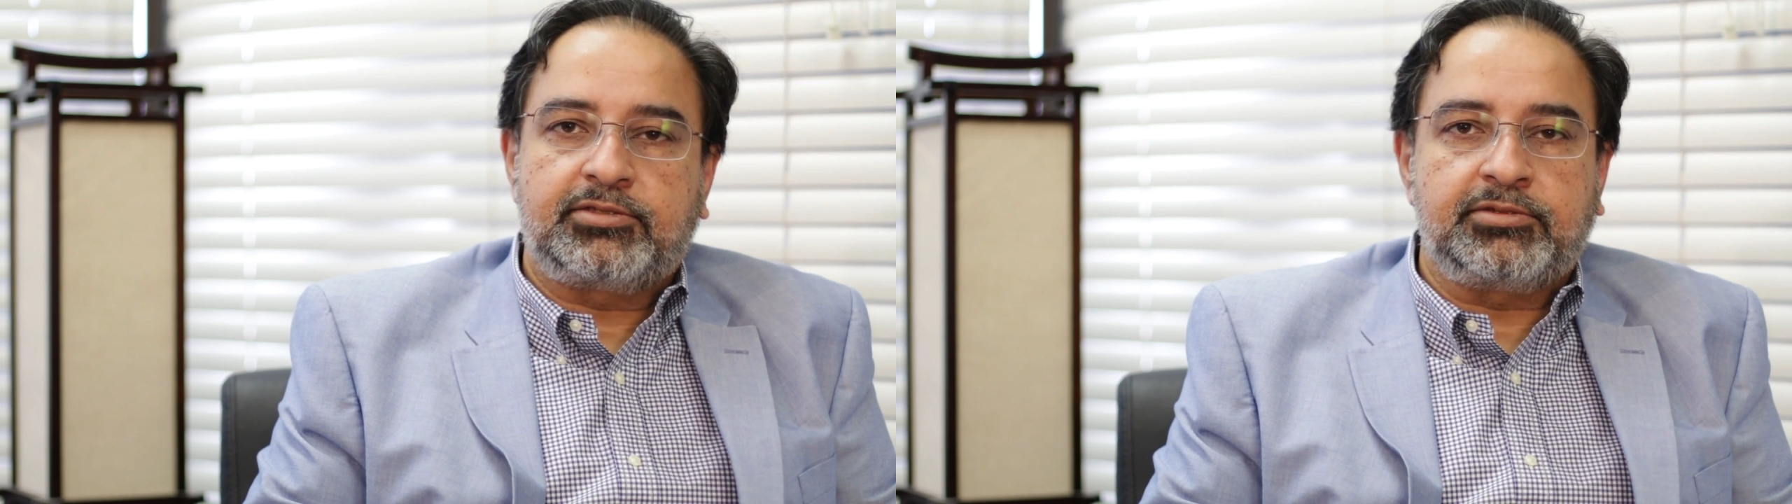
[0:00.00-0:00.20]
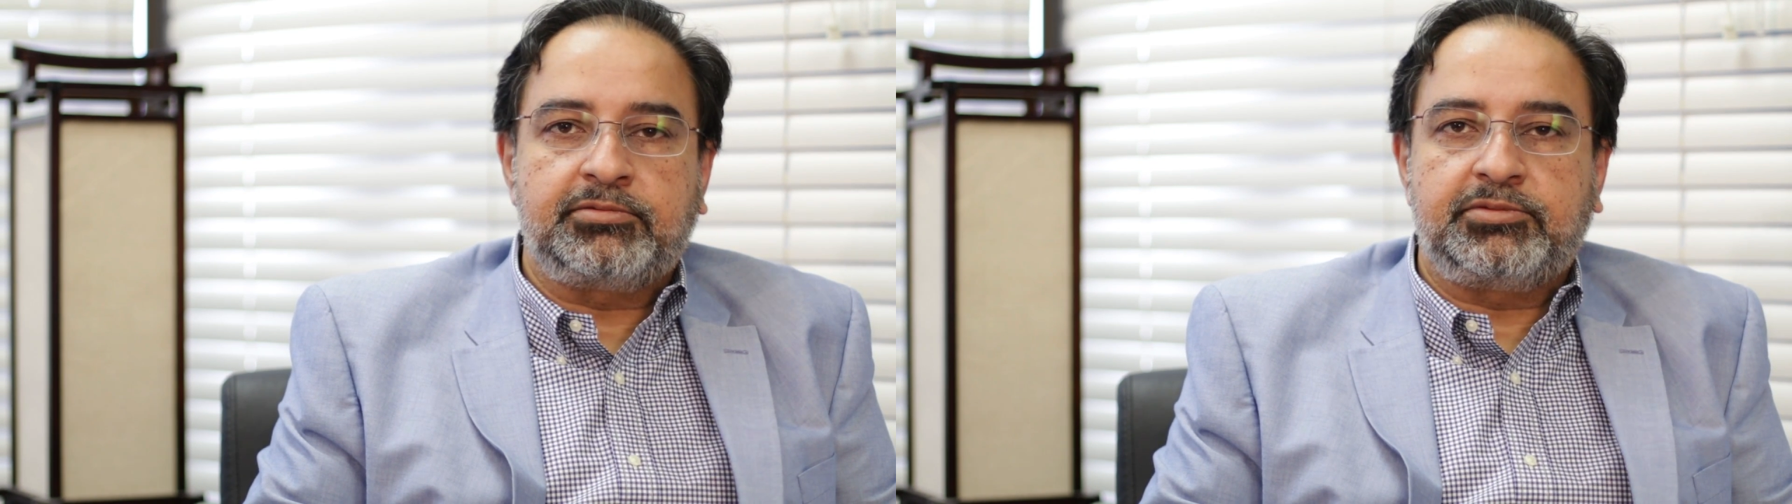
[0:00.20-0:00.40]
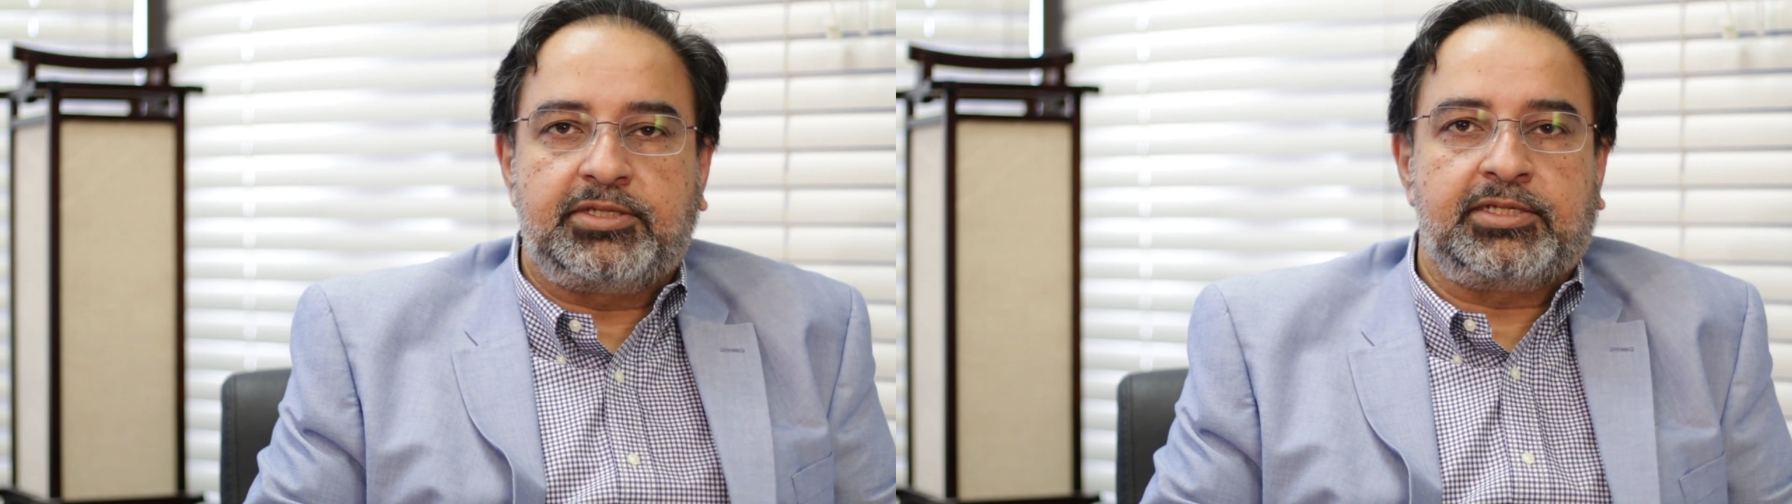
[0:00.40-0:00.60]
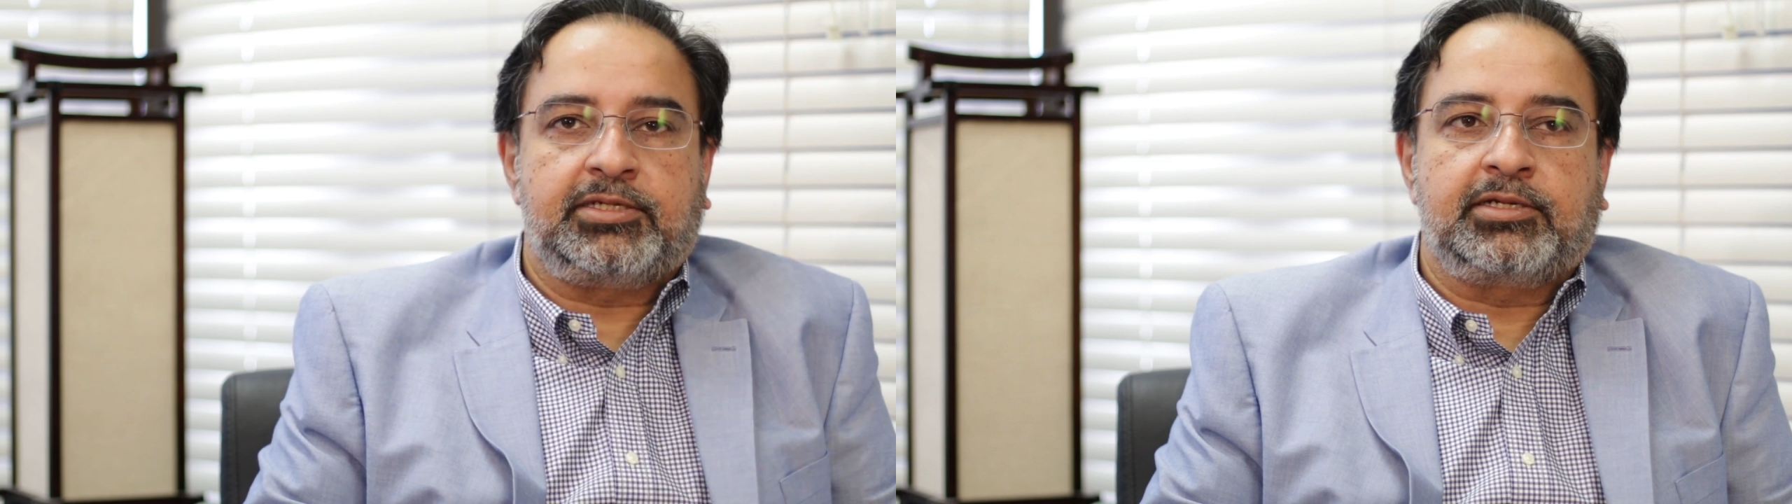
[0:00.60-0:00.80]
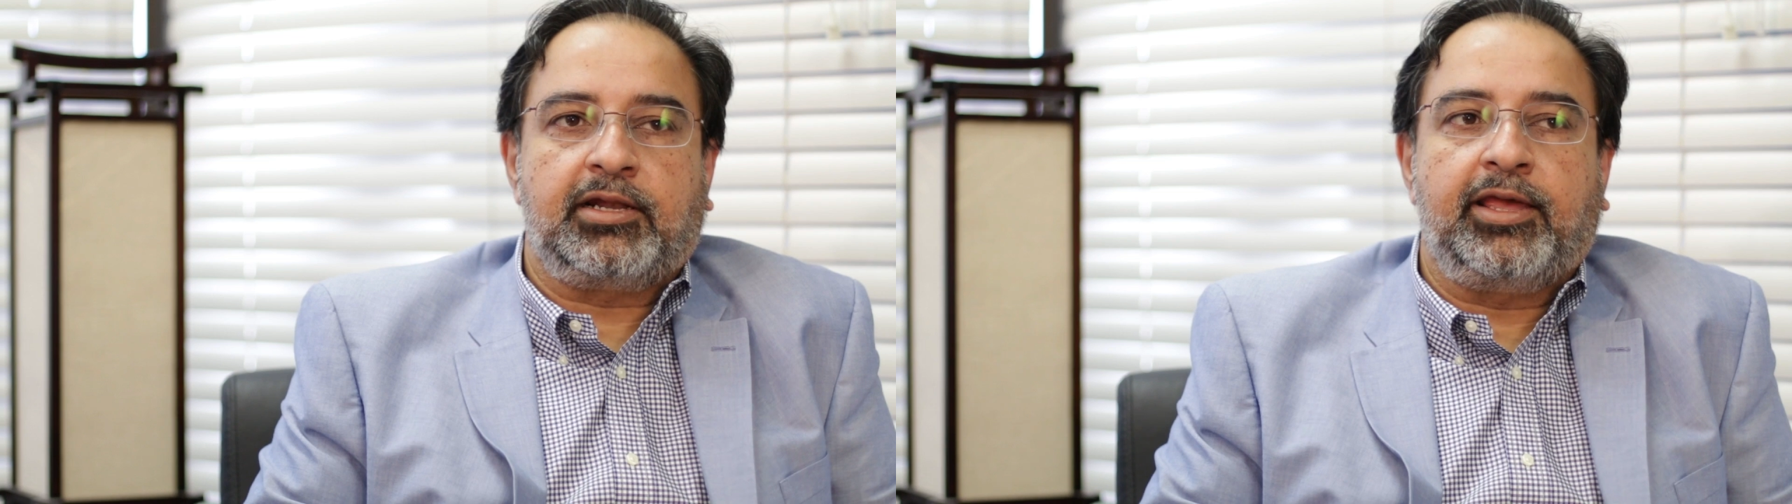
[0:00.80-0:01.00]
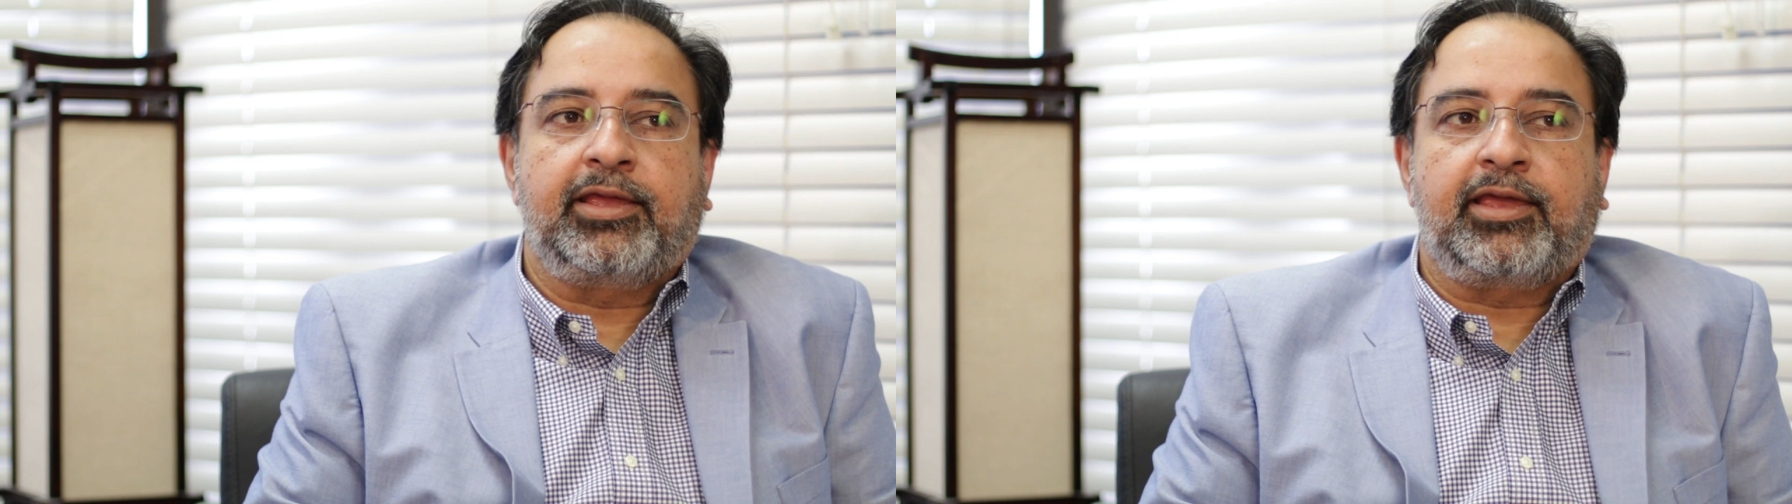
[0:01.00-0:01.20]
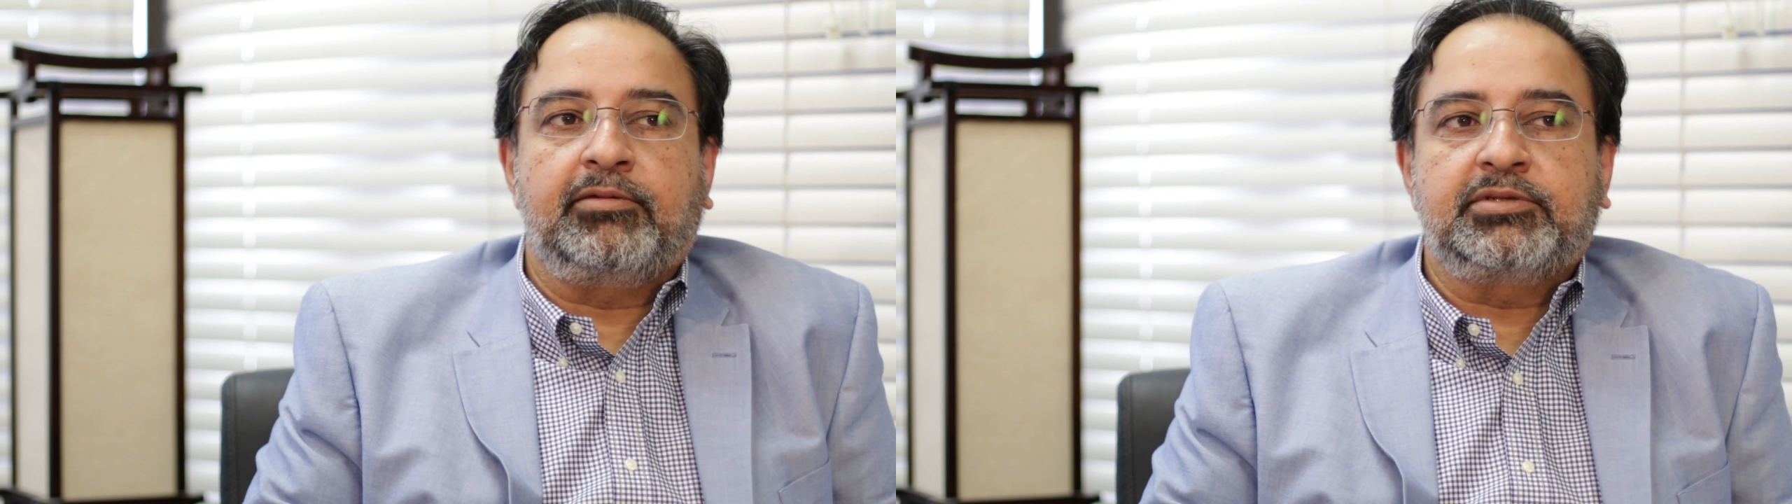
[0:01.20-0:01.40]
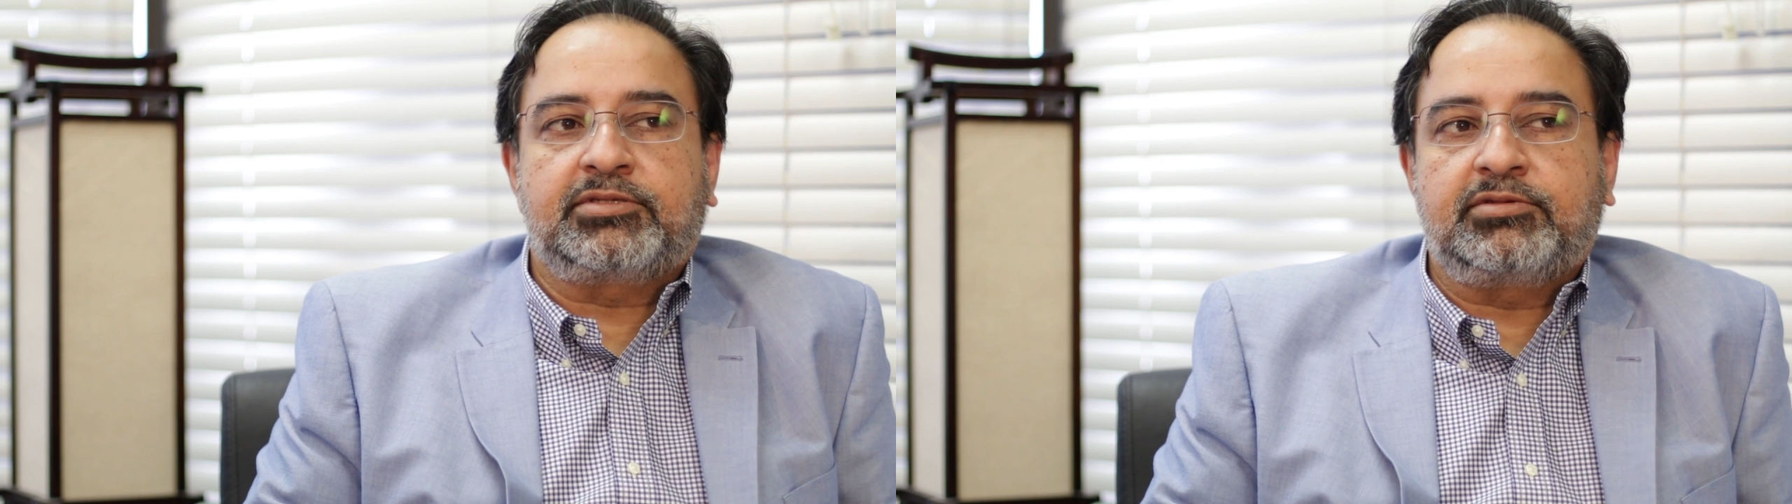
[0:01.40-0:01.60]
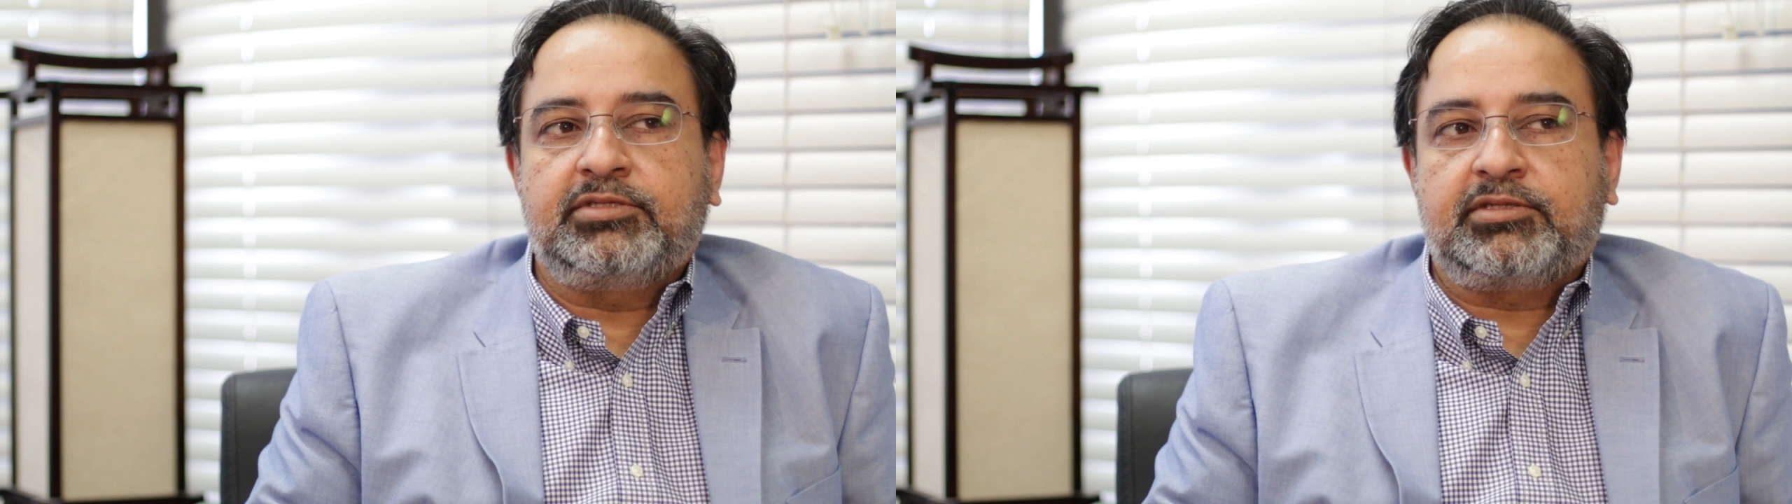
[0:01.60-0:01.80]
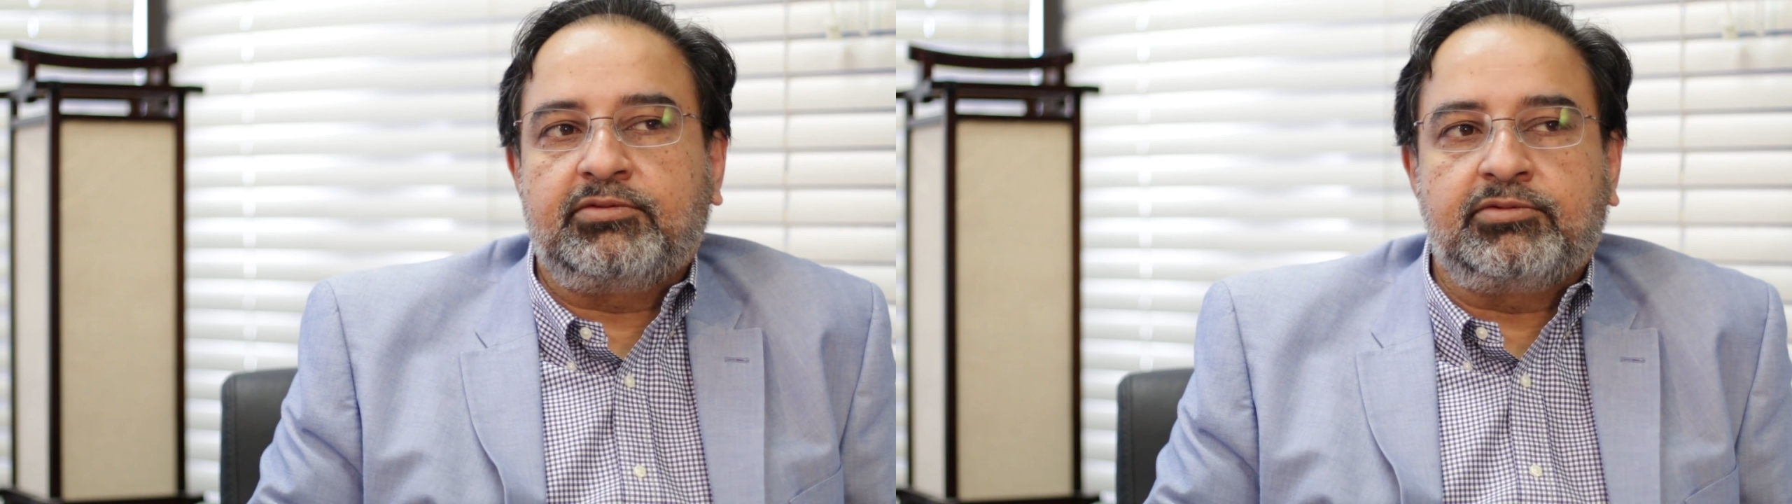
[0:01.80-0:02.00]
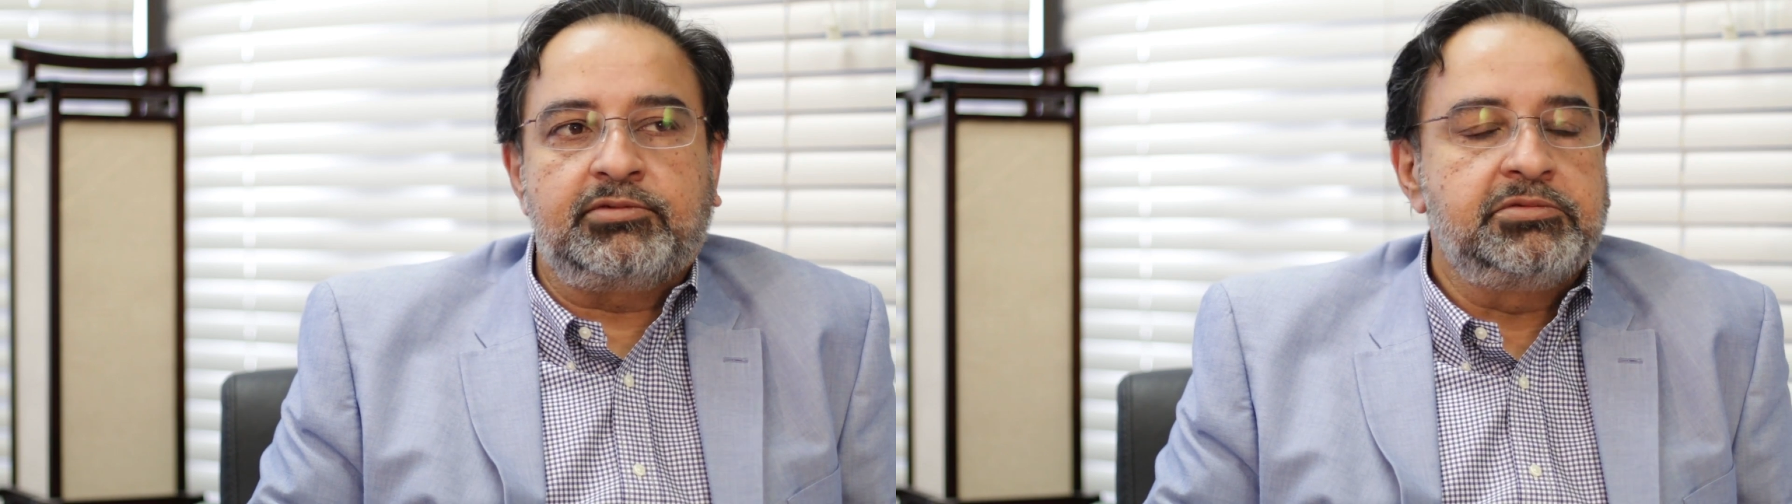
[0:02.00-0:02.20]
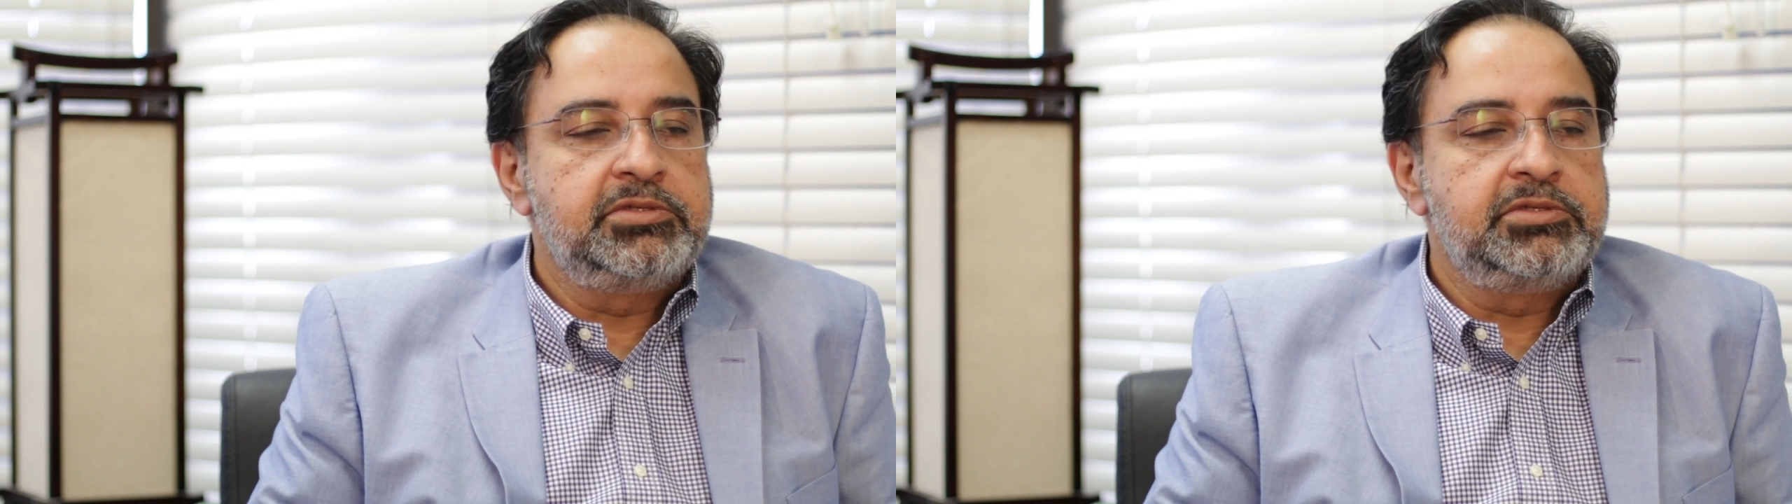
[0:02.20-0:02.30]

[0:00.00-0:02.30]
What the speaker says: So they didn't like chemistry, they would